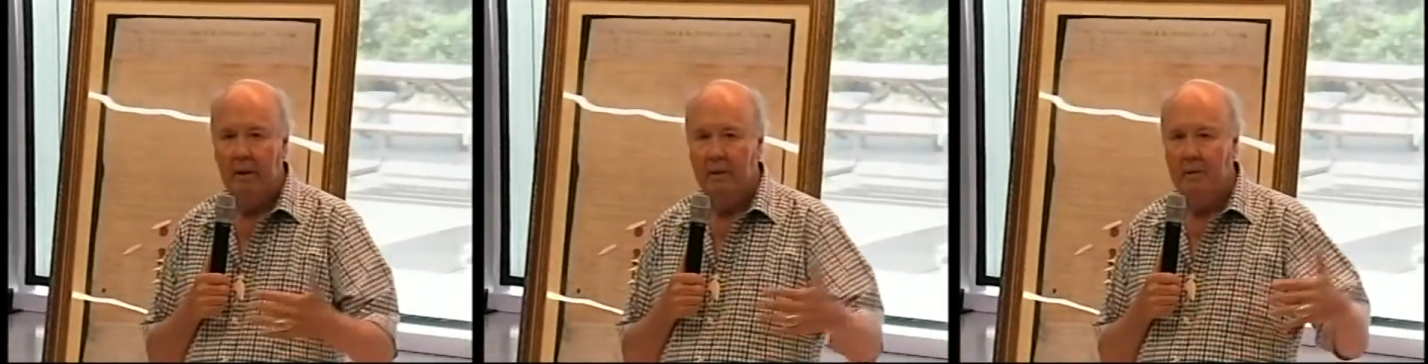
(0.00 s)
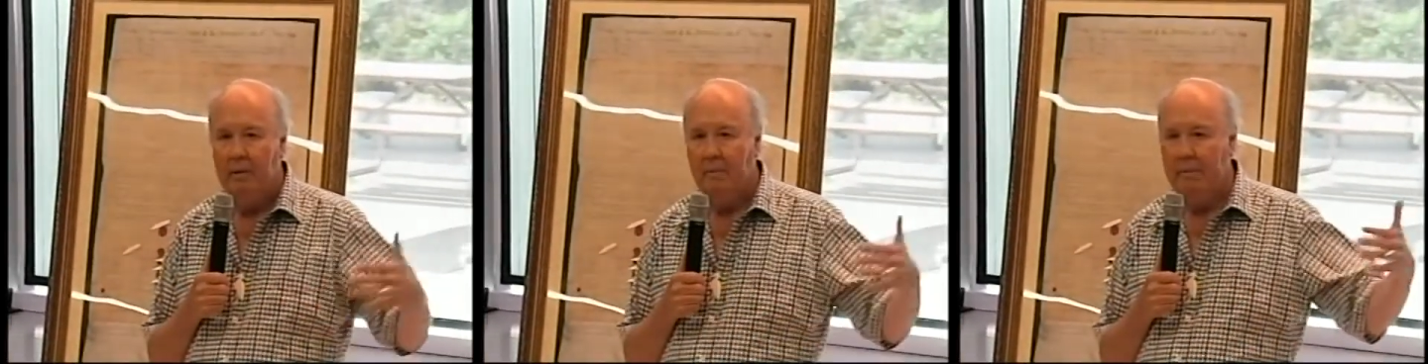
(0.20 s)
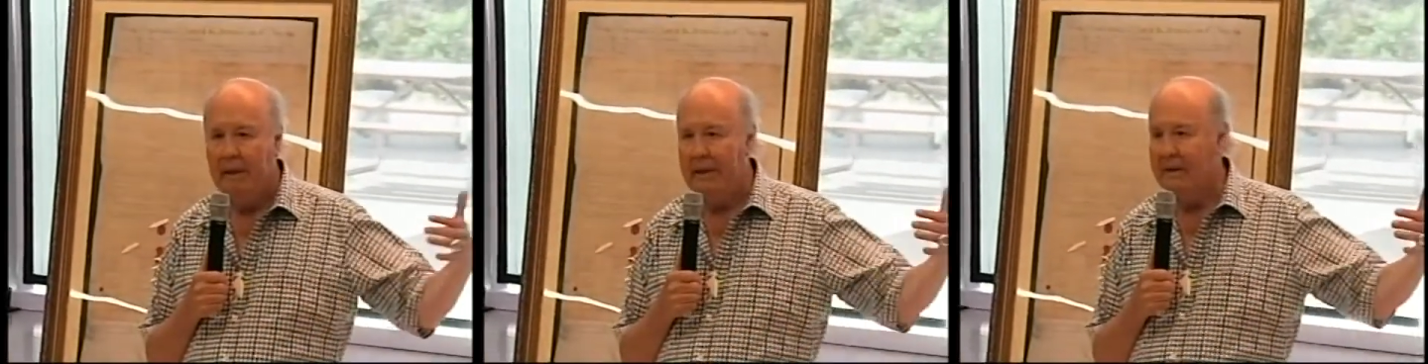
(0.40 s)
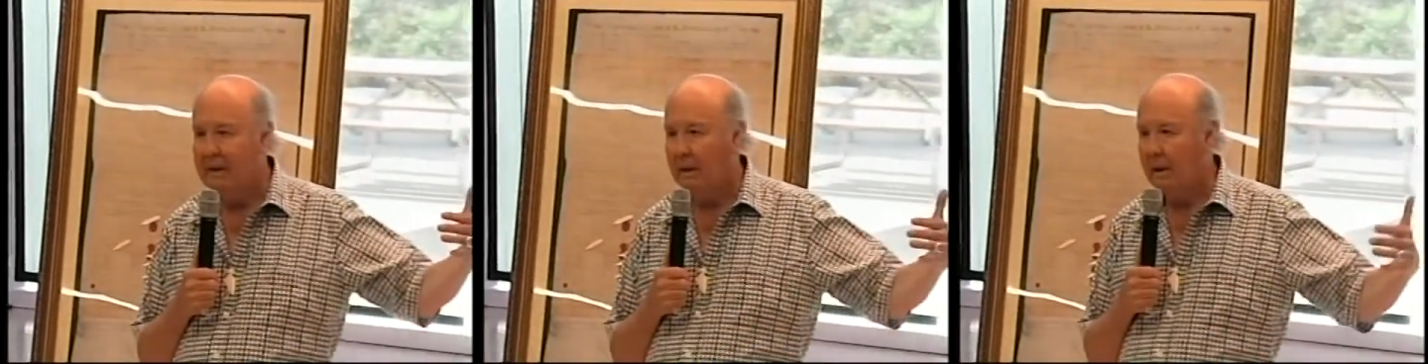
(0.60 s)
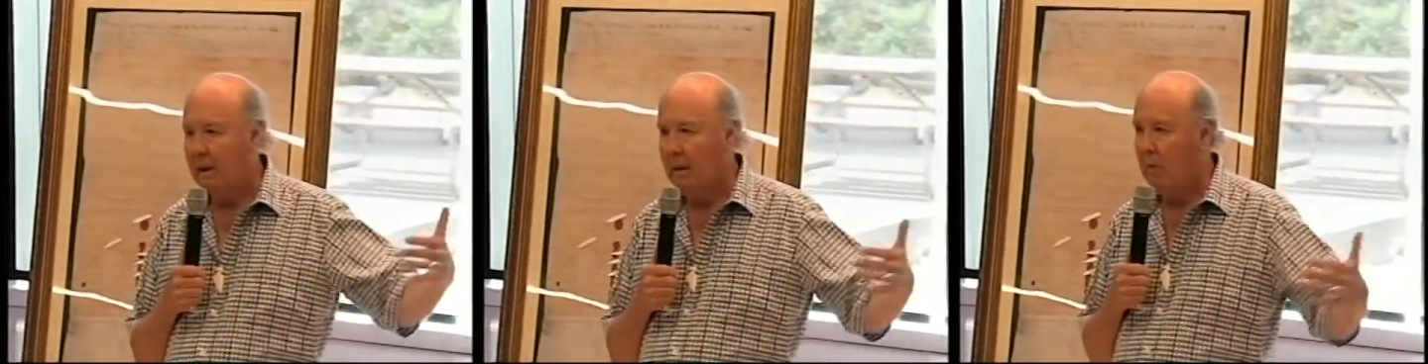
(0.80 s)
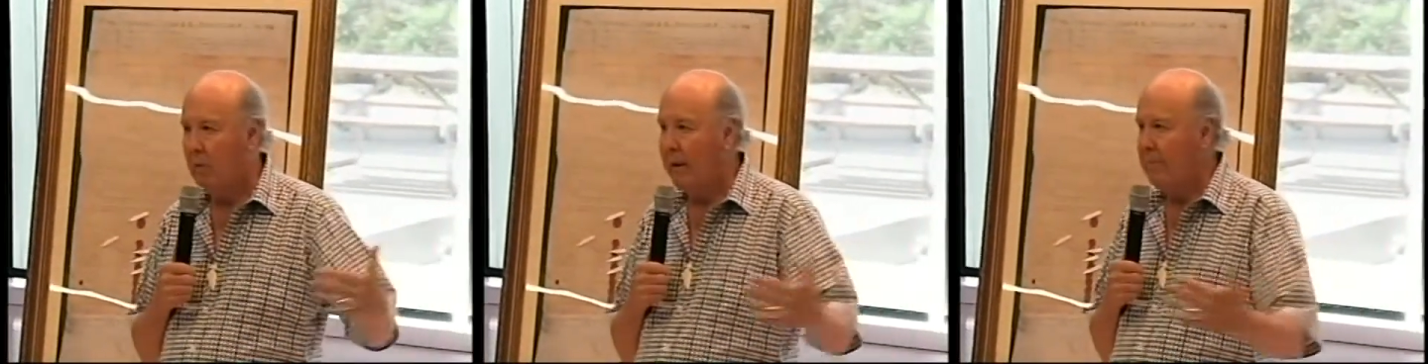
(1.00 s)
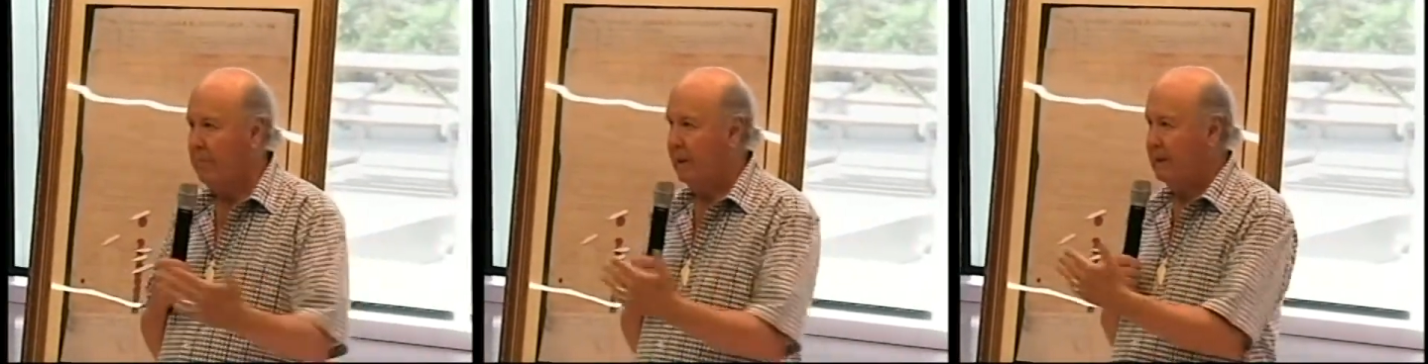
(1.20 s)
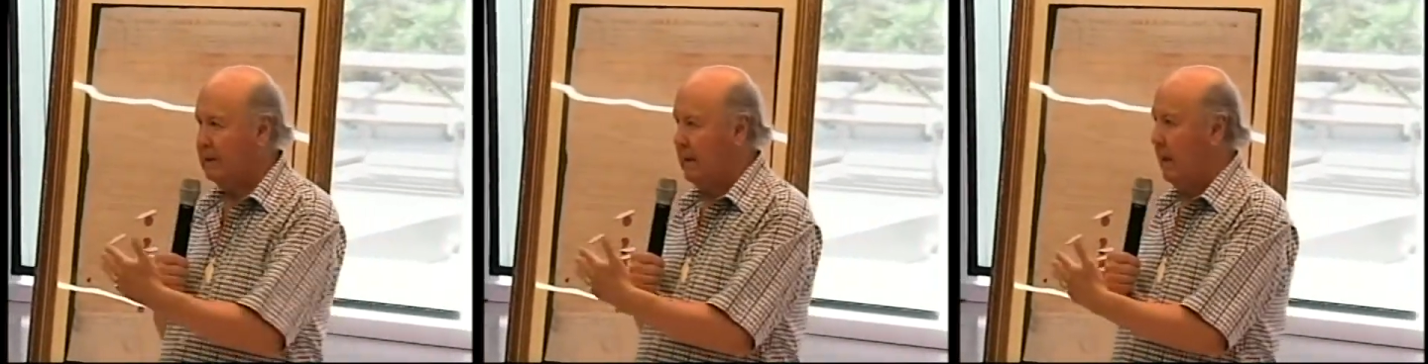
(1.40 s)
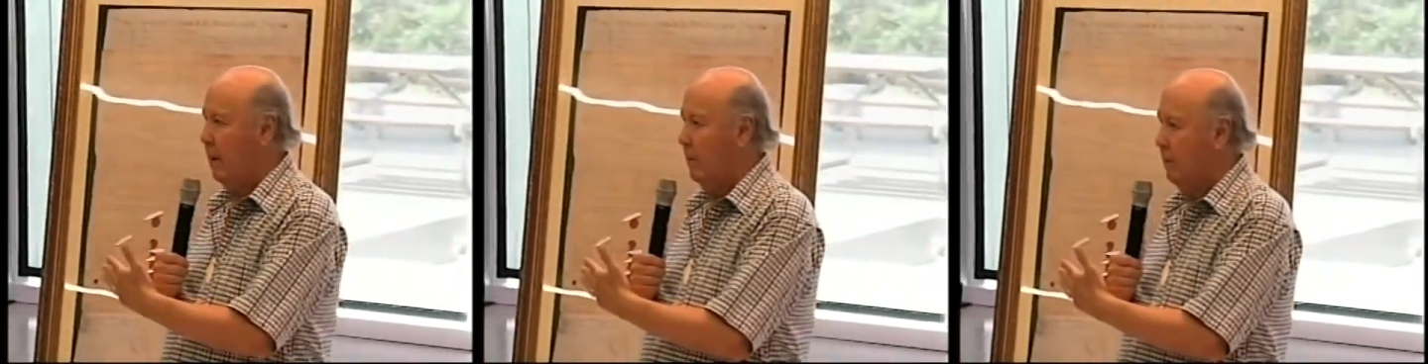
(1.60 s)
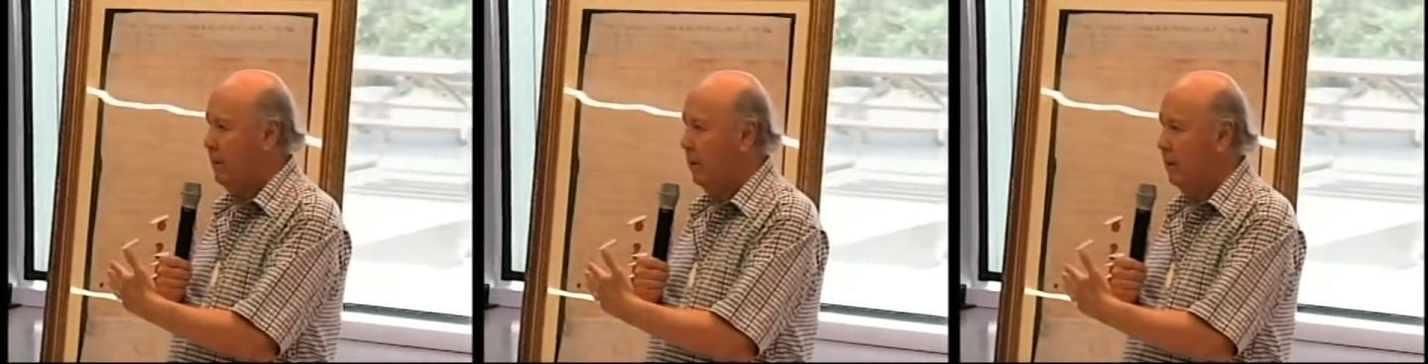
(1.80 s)
to basically wipe us
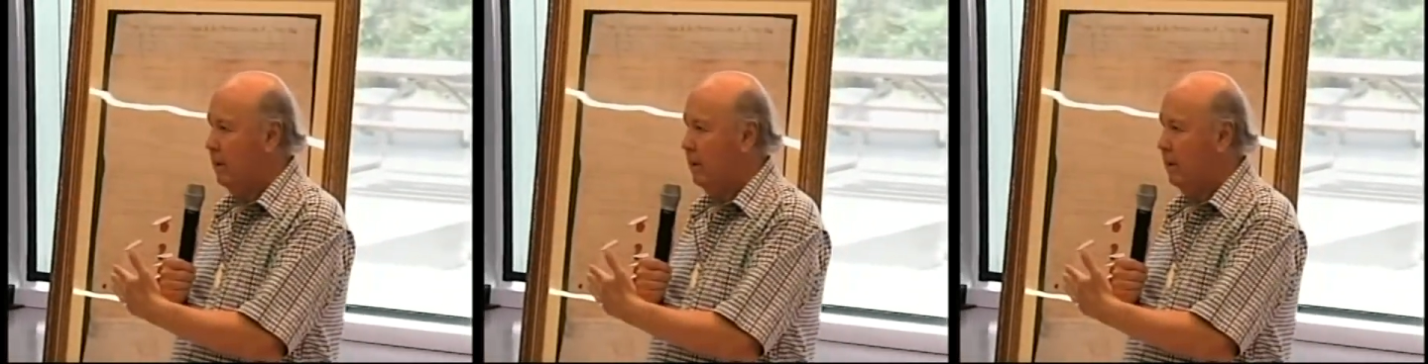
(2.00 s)
out,